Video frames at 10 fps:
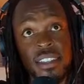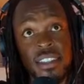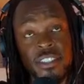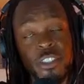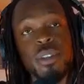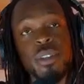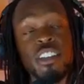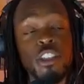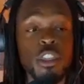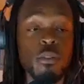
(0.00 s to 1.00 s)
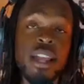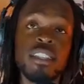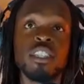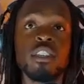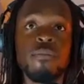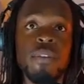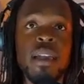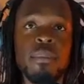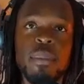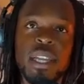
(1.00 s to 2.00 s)
So that's a threat to your
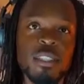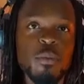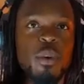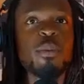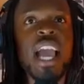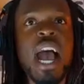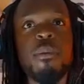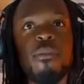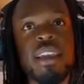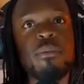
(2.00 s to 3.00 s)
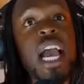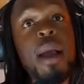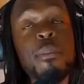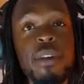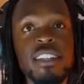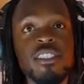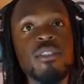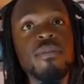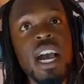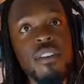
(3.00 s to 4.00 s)
family because what do we operate? We operate in
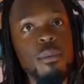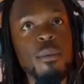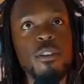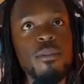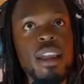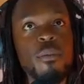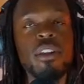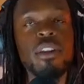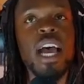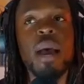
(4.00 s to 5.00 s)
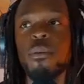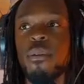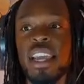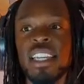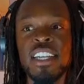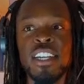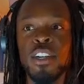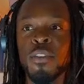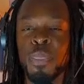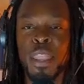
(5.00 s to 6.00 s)
survival mode, right? We don't operate
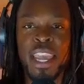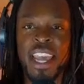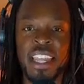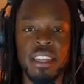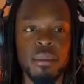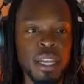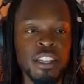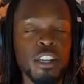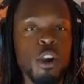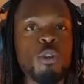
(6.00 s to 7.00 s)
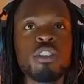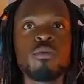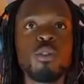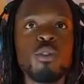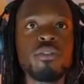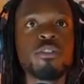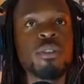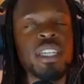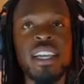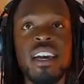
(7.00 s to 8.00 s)
in the golden rule of
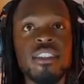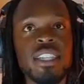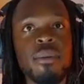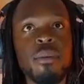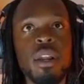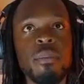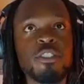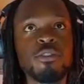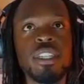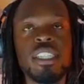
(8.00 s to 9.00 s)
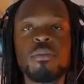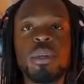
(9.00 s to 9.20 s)
treating others how we want to be treated.